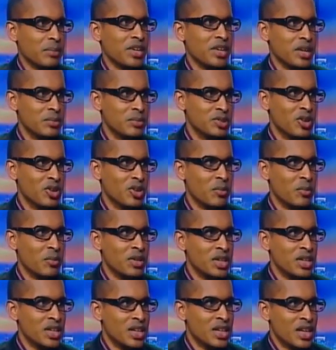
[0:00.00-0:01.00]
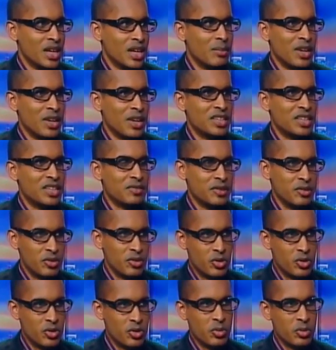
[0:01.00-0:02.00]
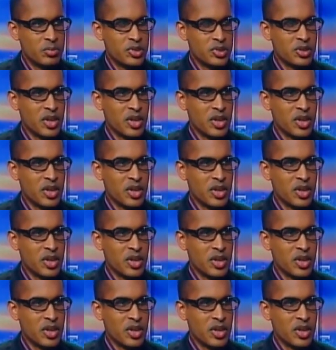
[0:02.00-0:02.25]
be absorbed by these few groups.